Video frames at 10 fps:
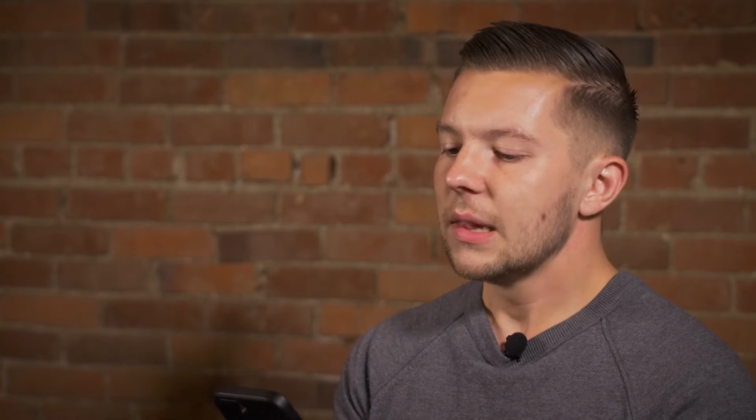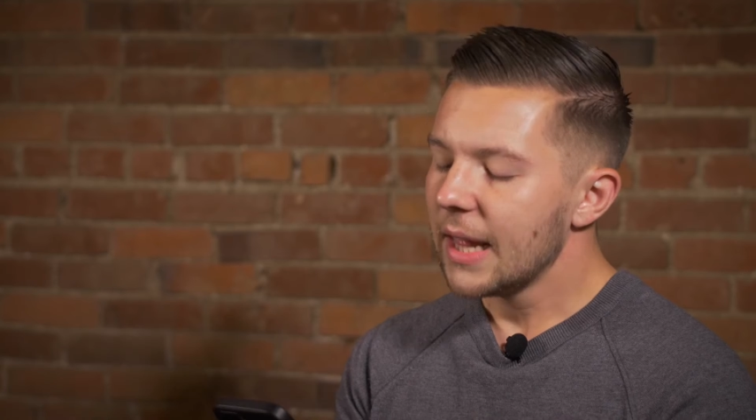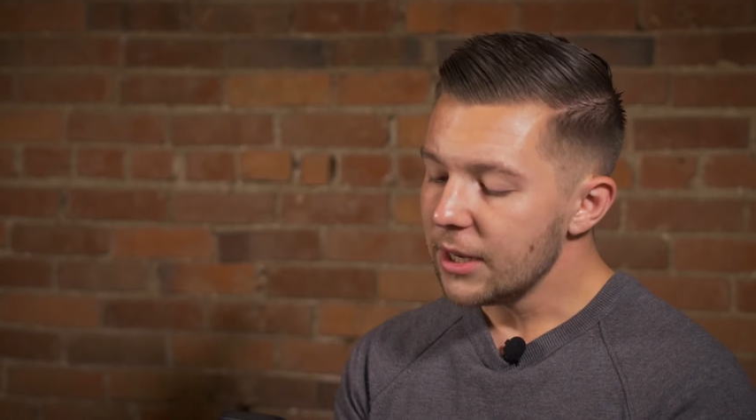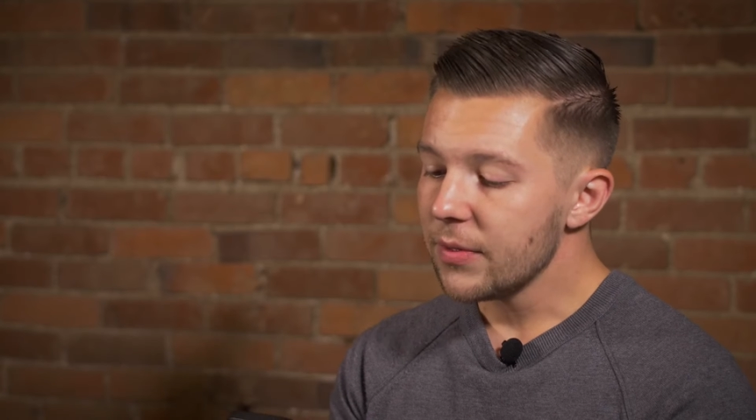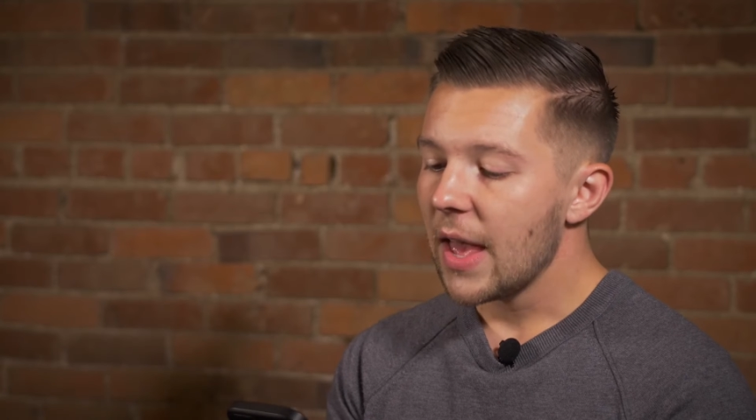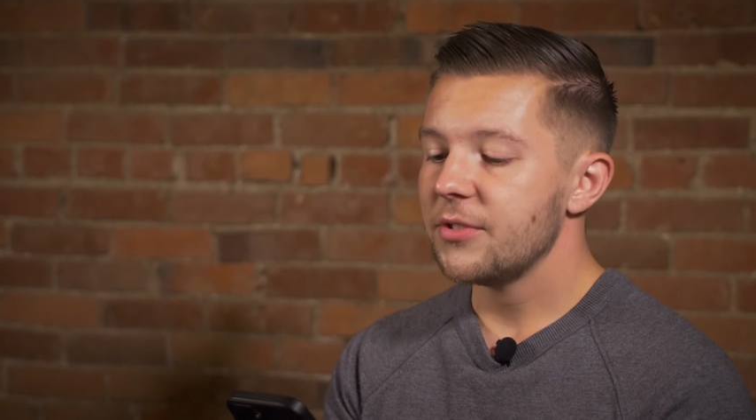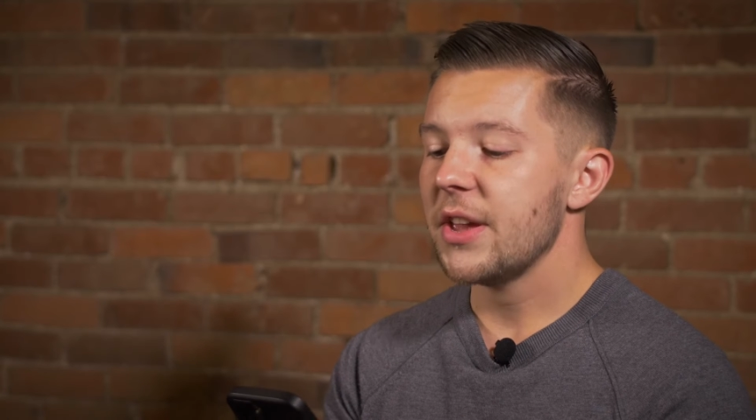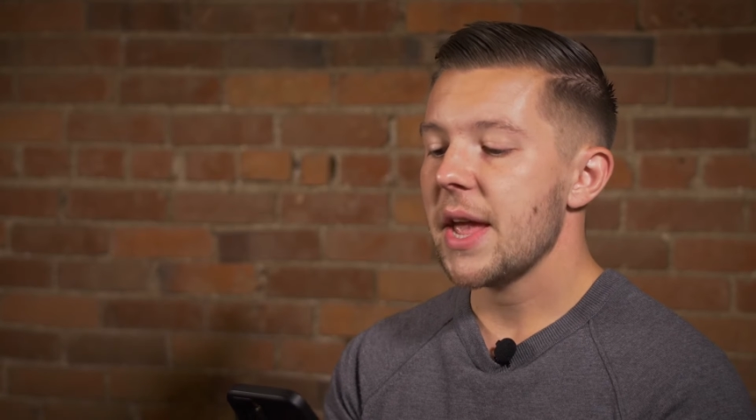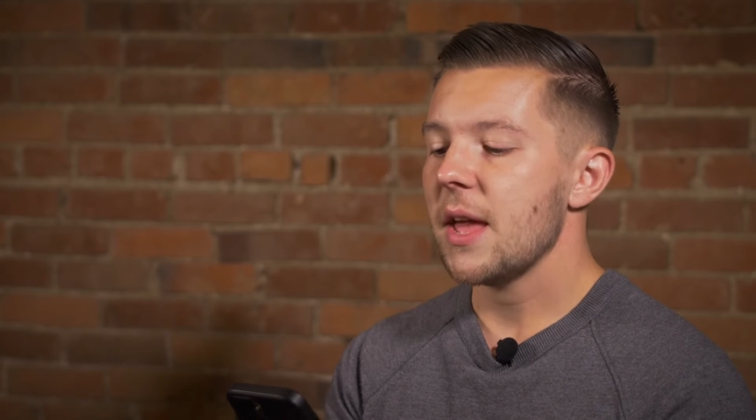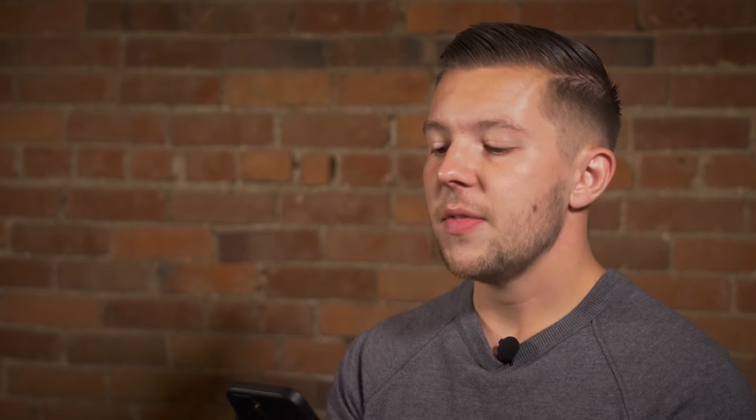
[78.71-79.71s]
Later that
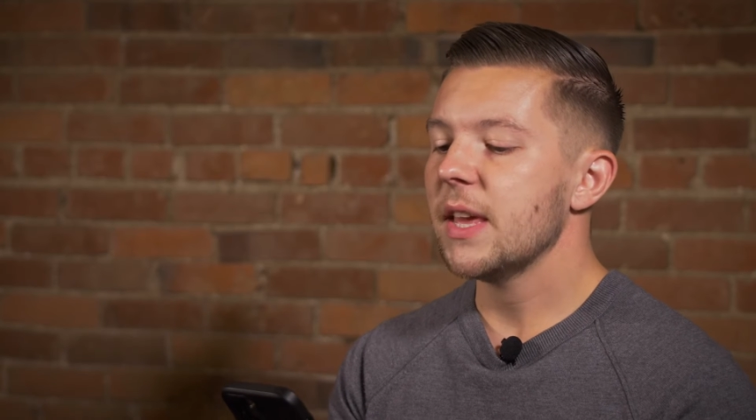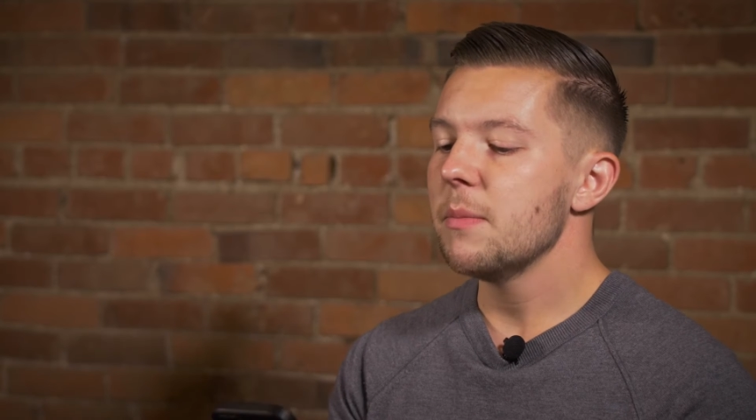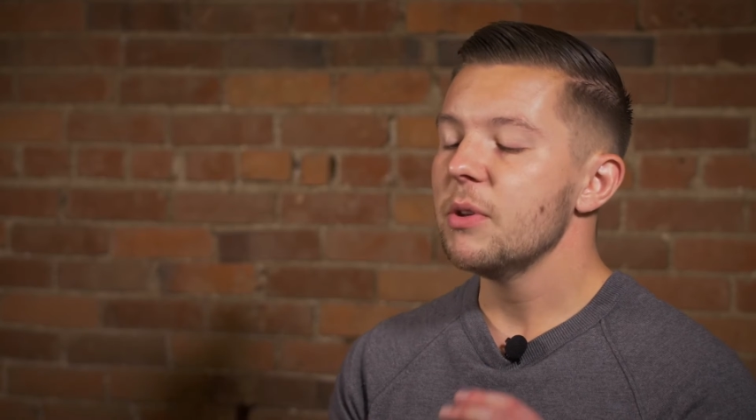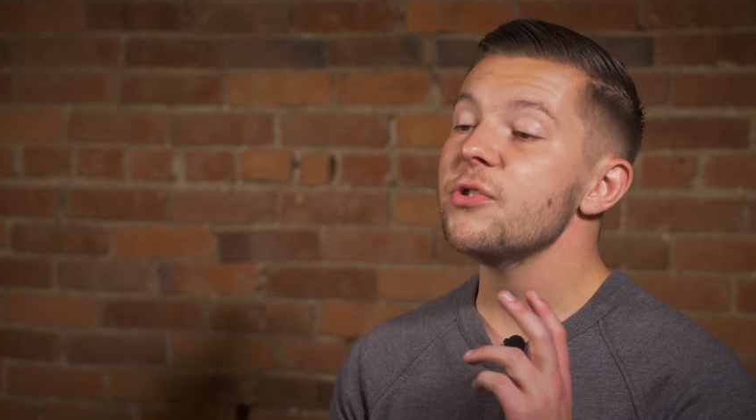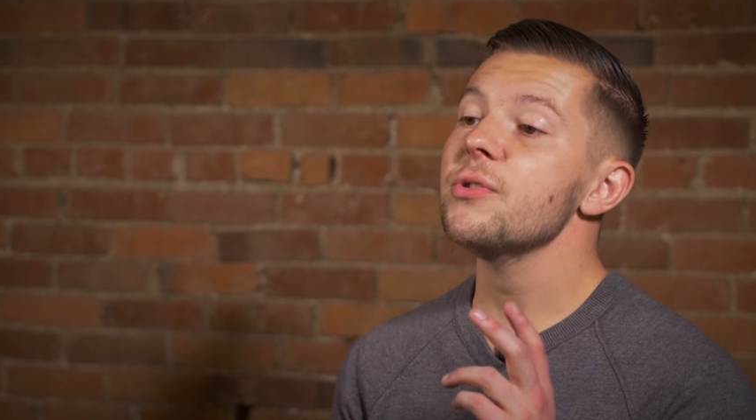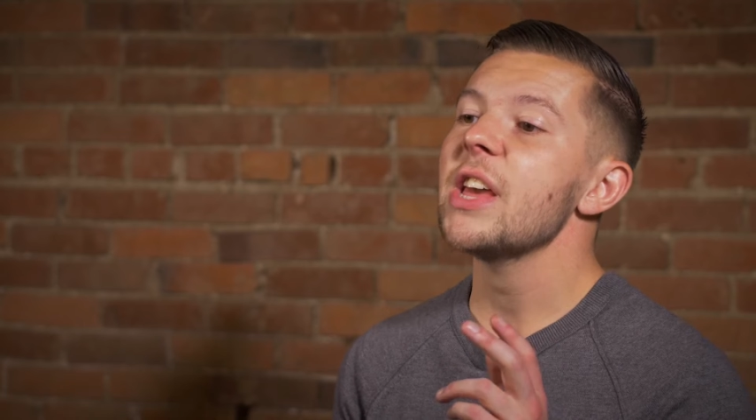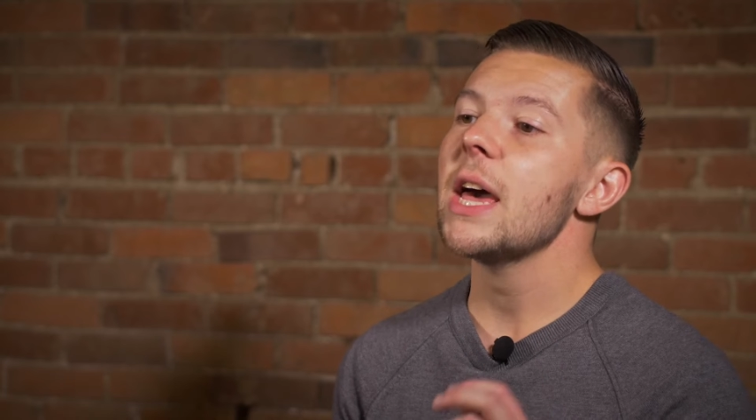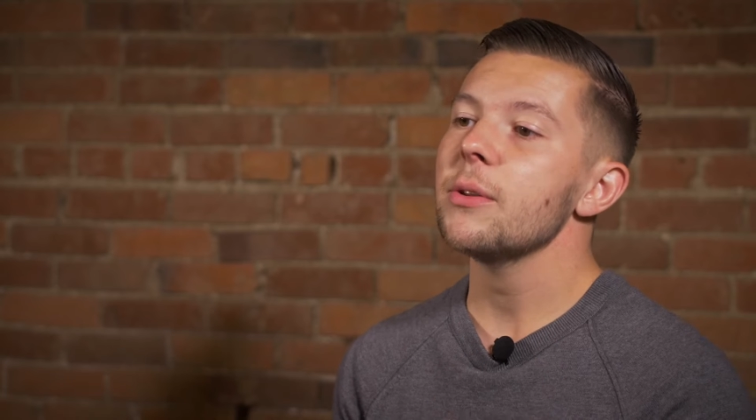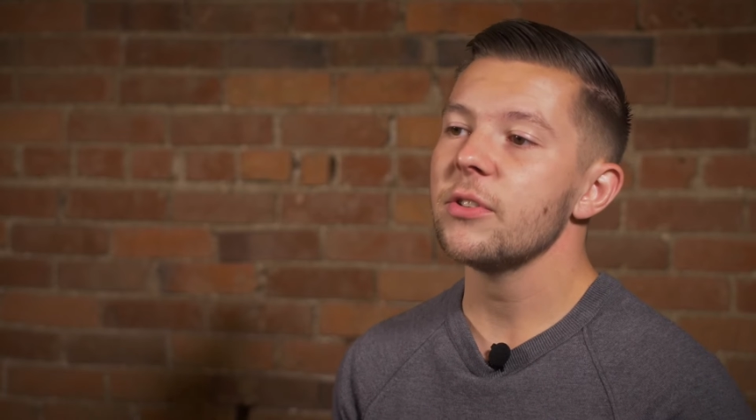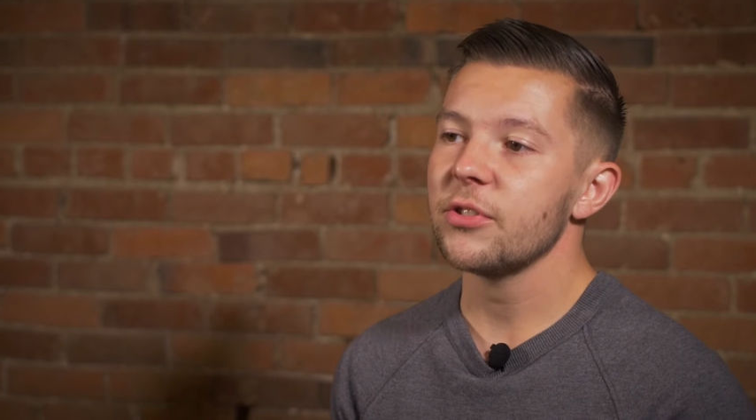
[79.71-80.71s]
day, the commissioners held a